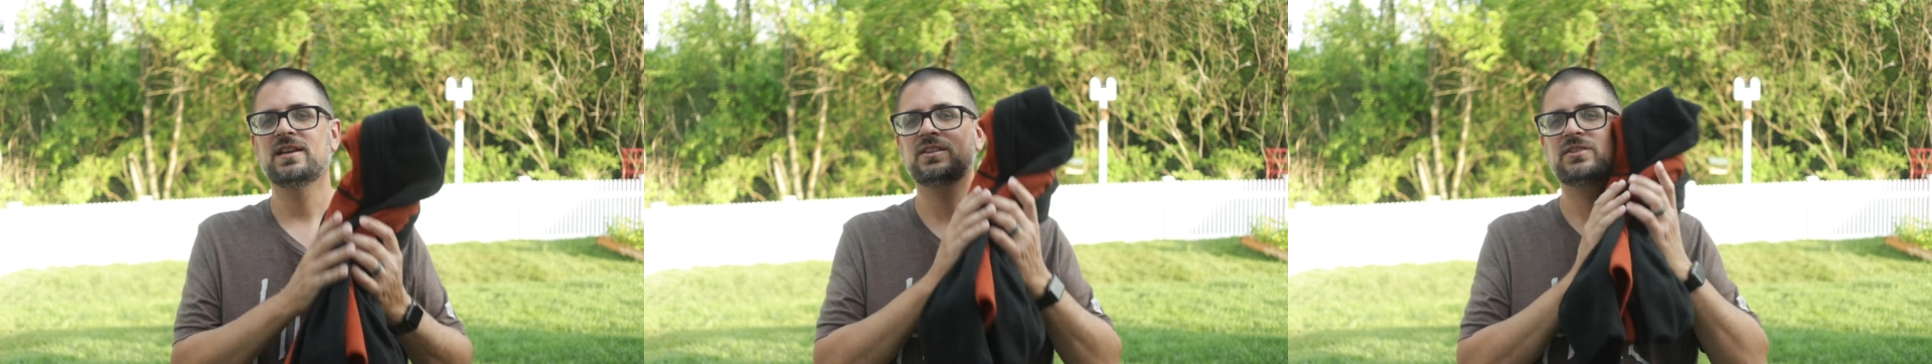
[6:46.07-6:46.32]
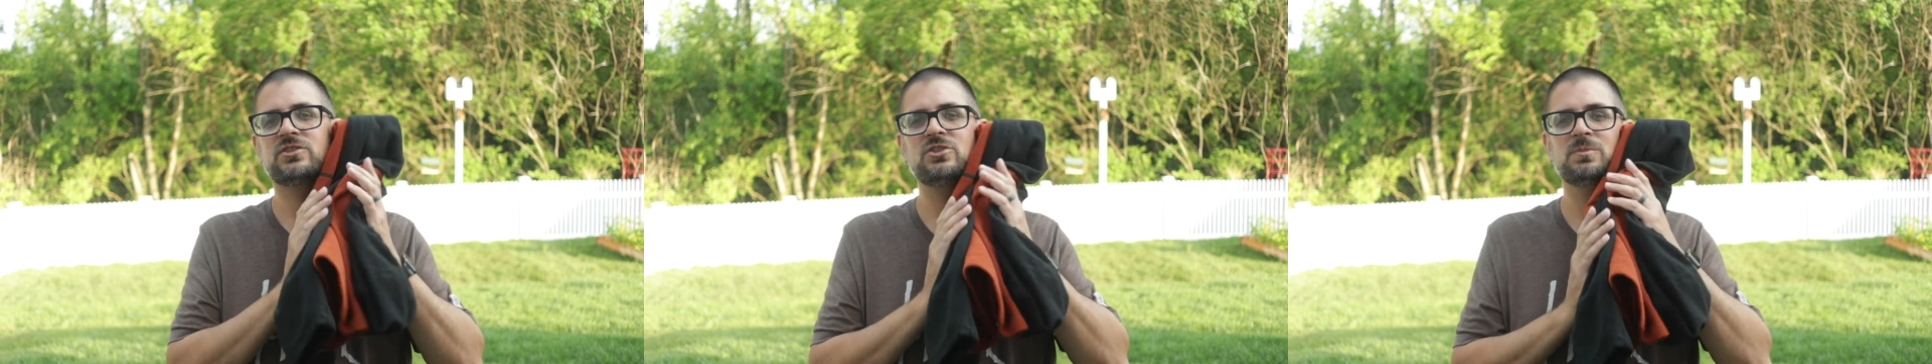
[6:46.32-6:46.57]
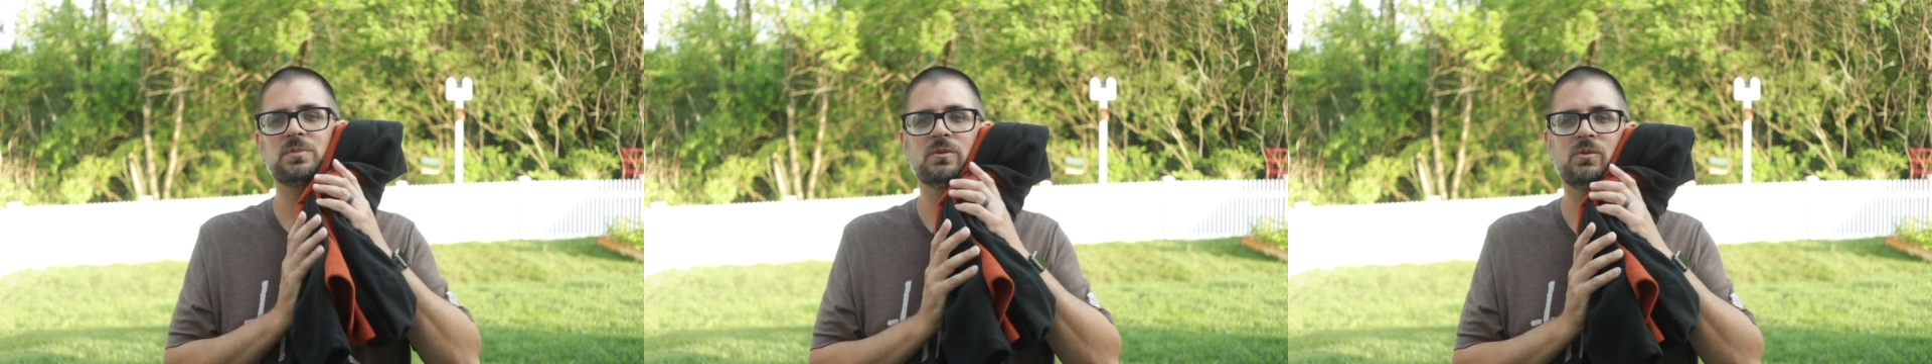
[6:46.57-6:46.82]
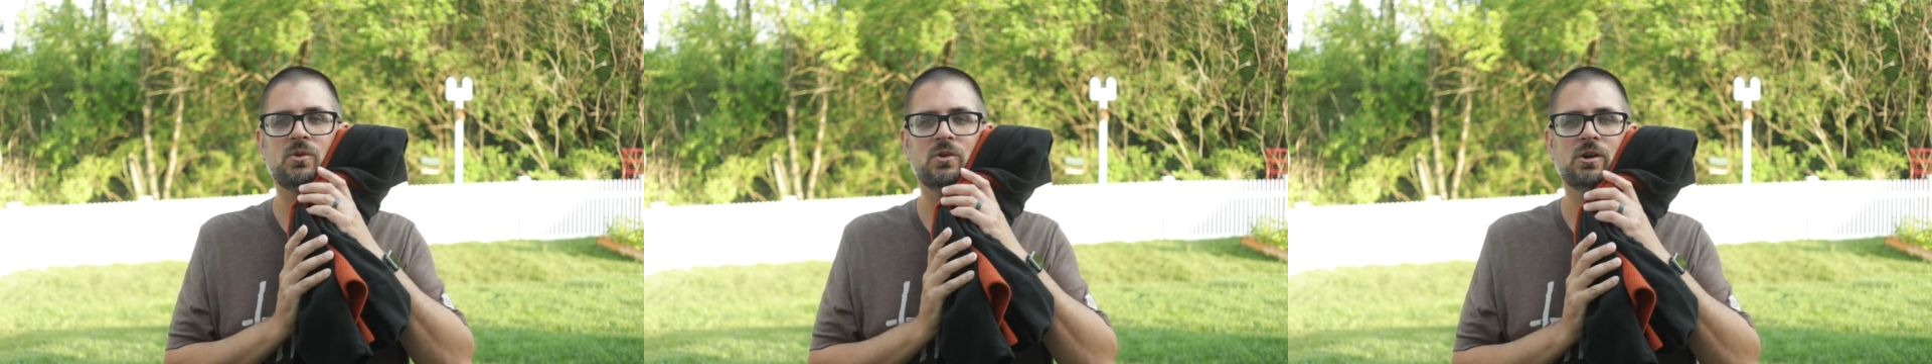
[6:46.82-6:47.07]
Super
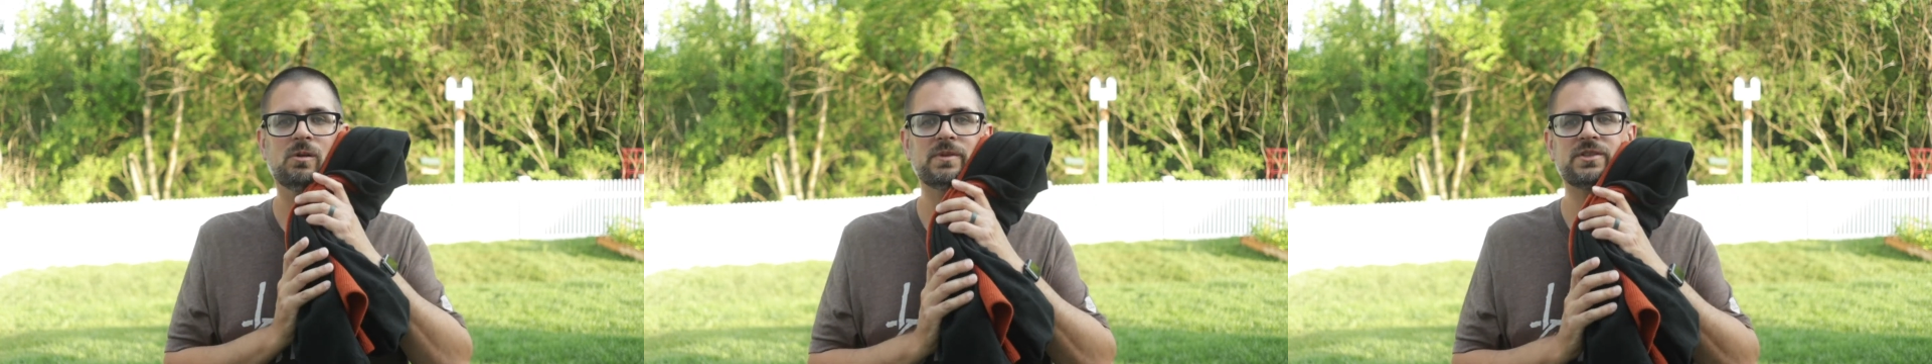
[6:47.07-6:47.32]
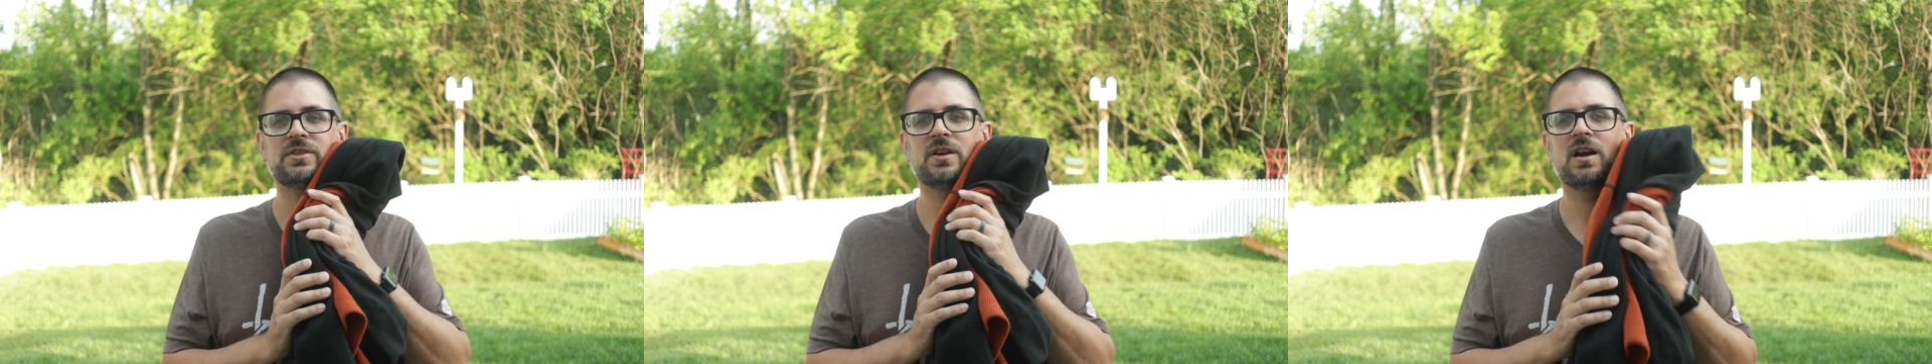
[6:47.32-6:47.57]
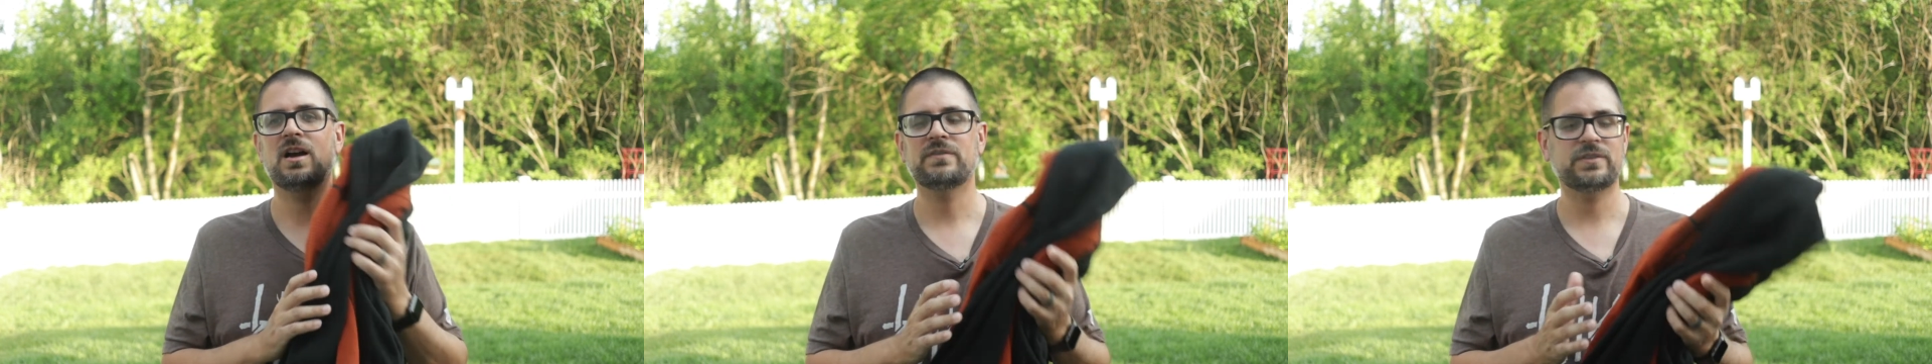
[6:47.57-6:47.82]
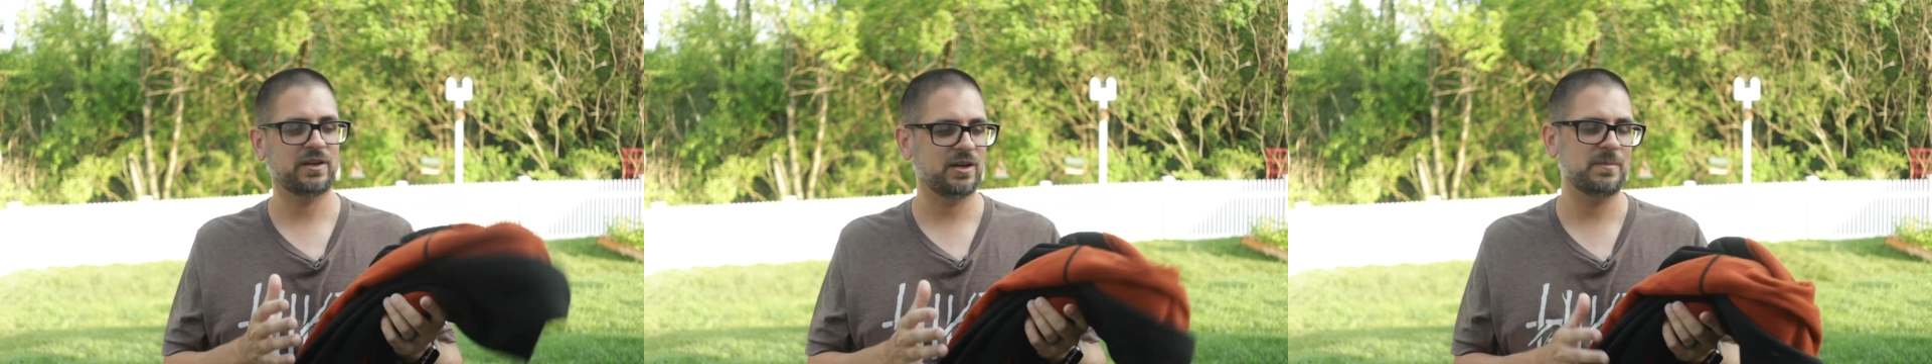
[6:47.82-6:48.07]
warm,
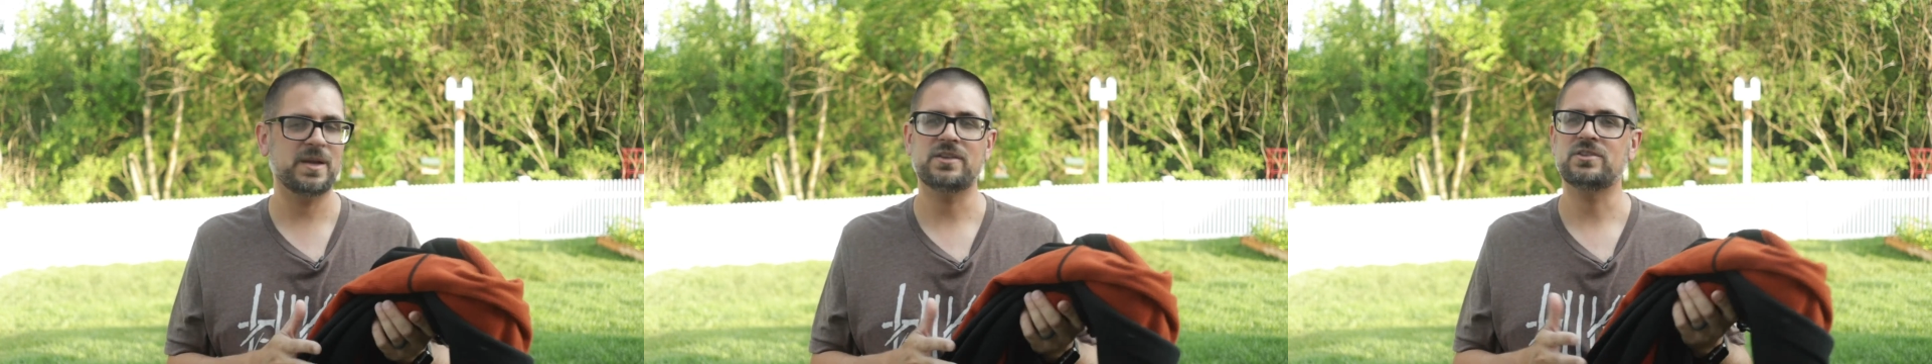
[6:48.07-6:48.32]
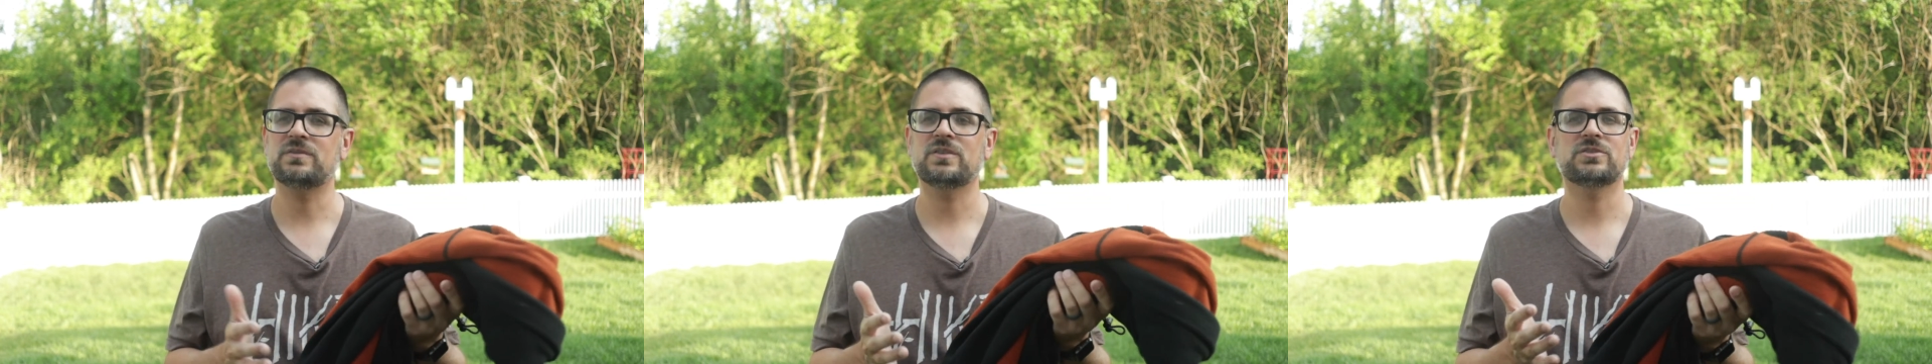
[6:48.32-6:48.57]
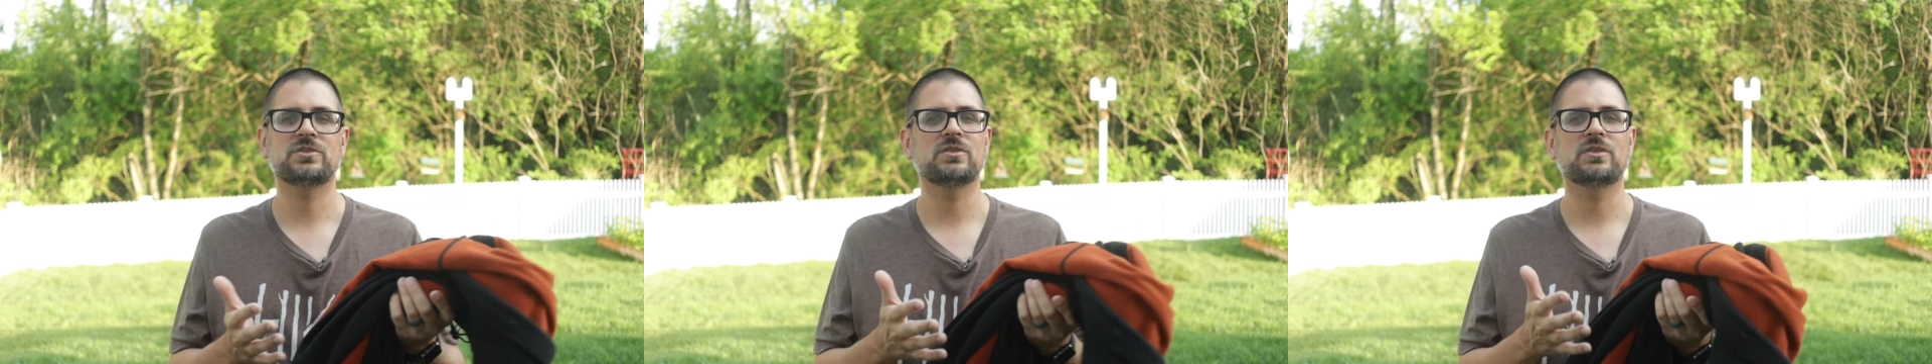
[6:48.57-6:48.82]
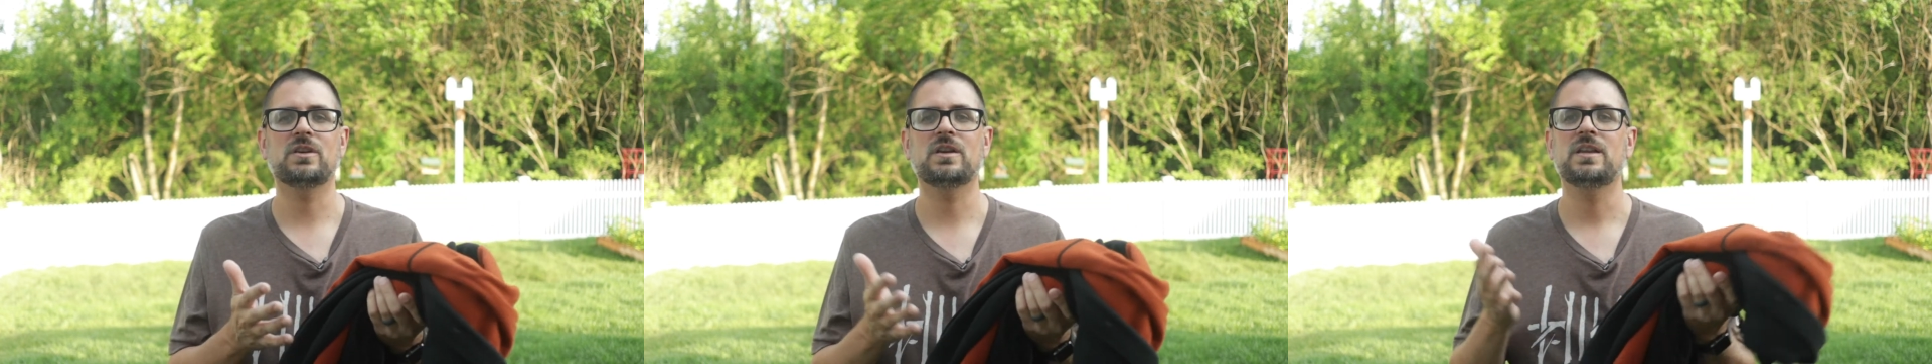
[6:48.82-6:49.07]
soft. Oh man, it just feels
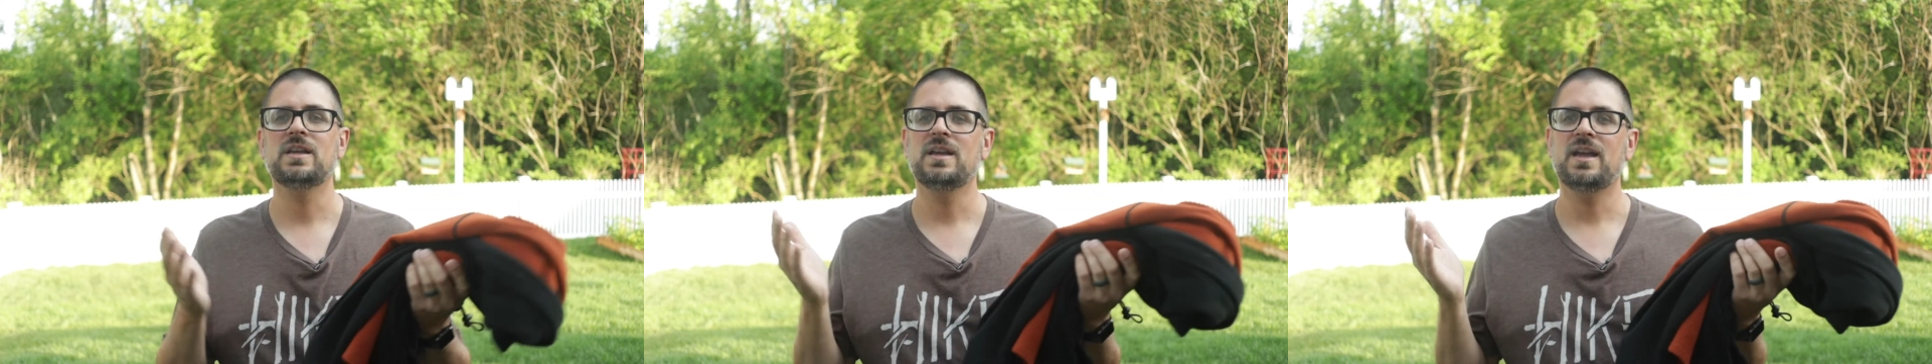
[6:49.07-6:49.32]
so good.